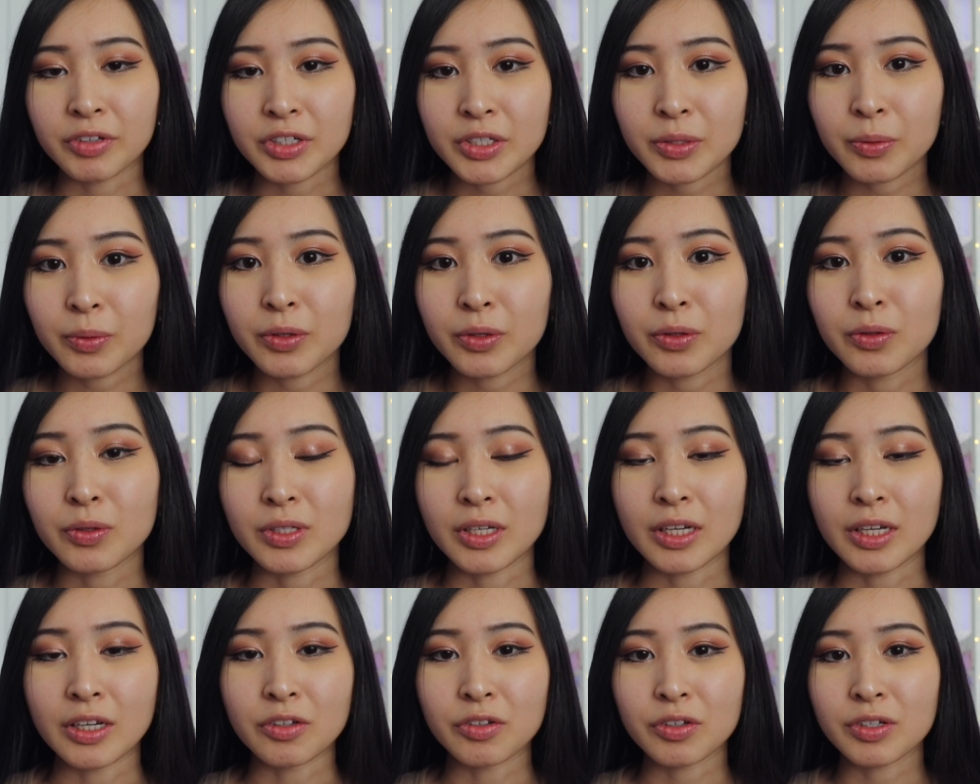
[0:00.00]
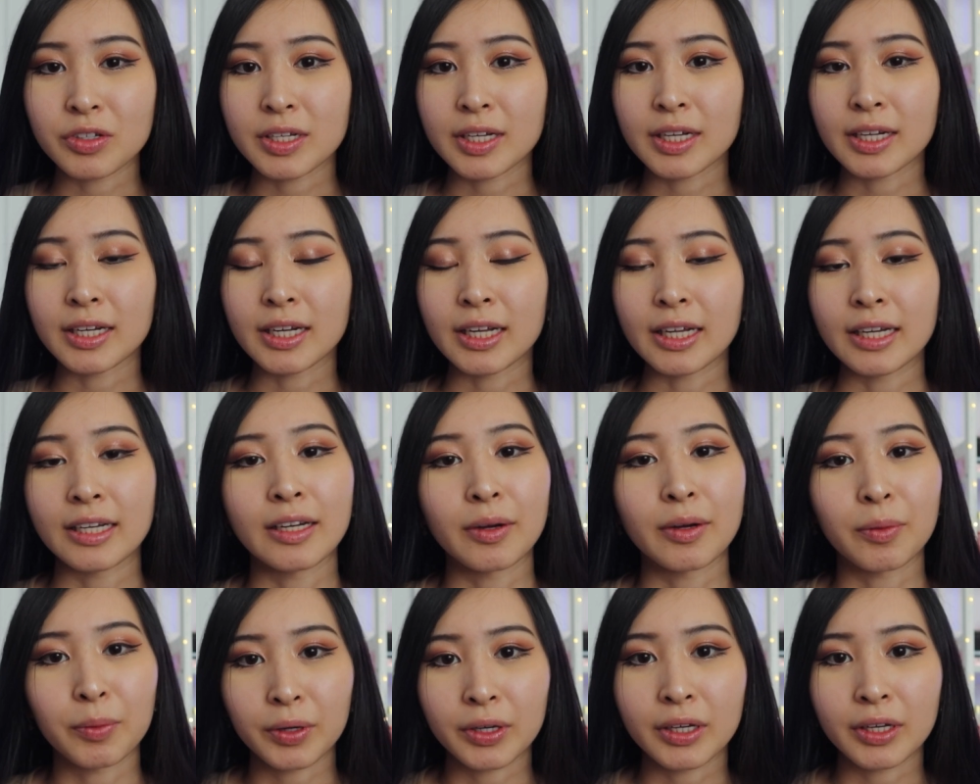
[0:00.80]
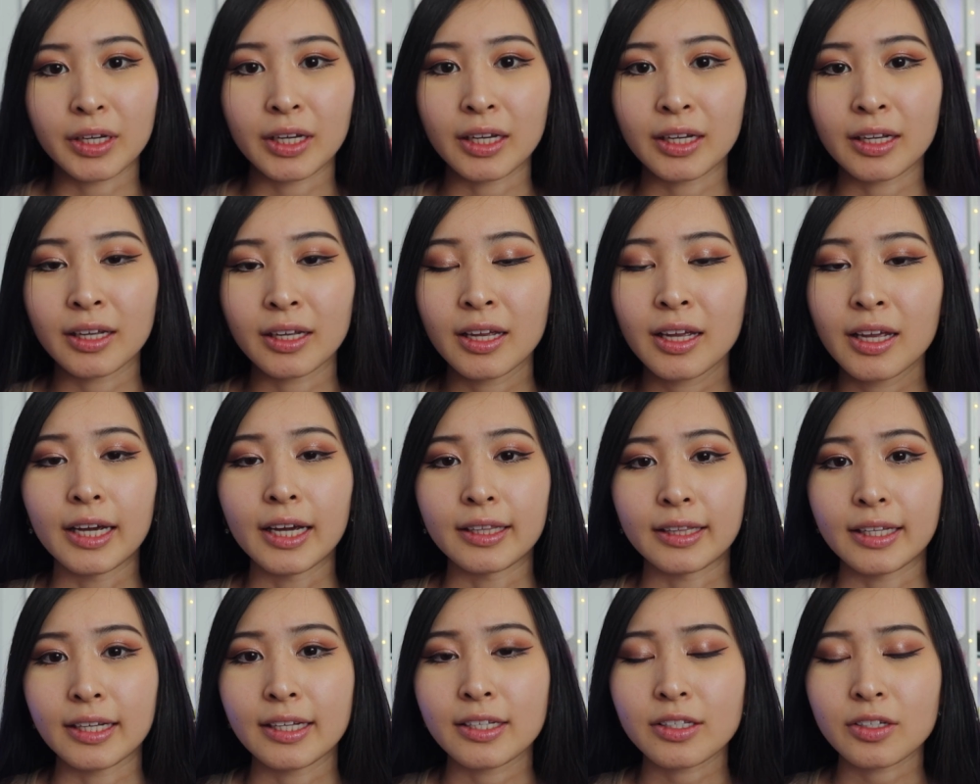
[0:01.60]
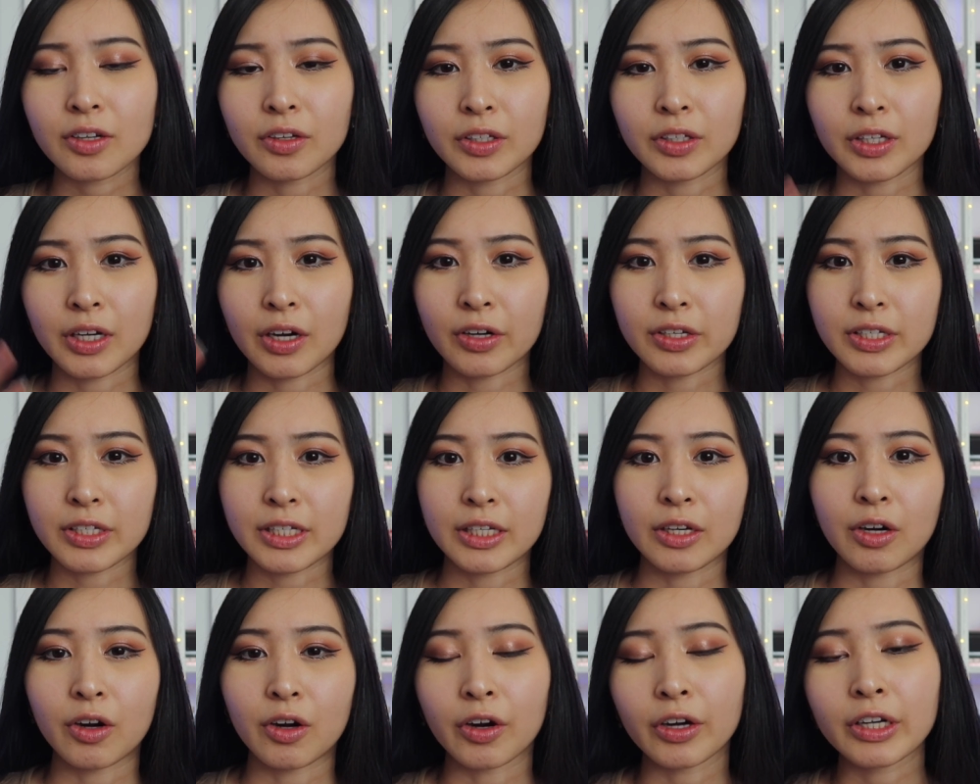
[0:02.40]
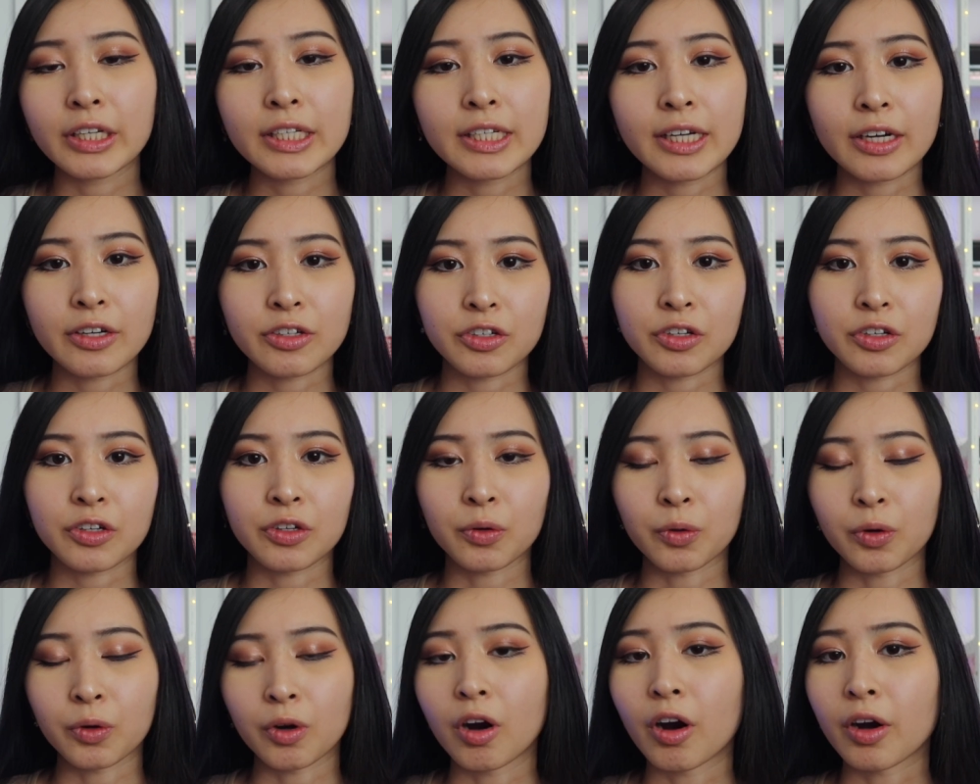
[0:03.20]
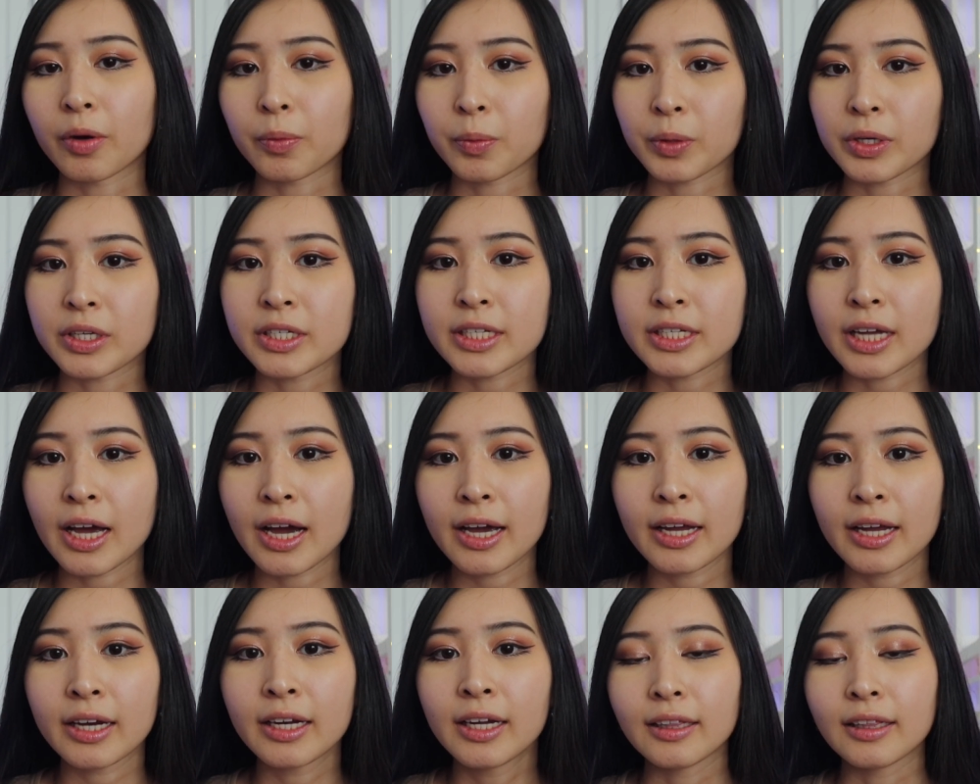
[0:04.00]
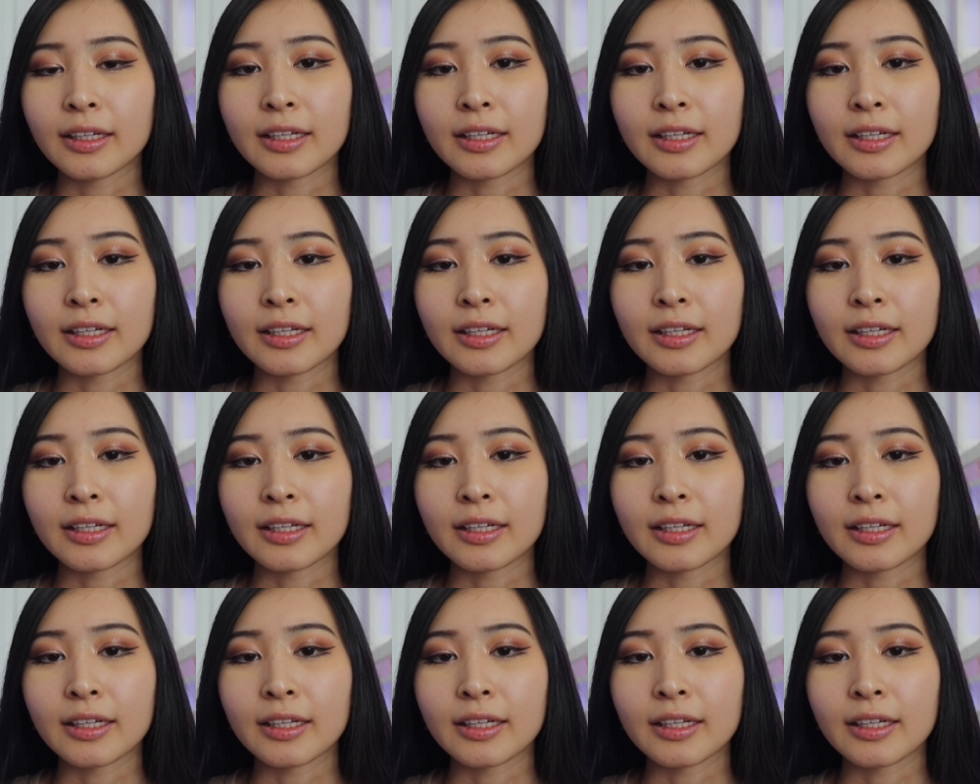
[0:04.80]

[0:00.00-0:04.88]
you're someone who is interested in networking and things on the IT architecture or hardware side,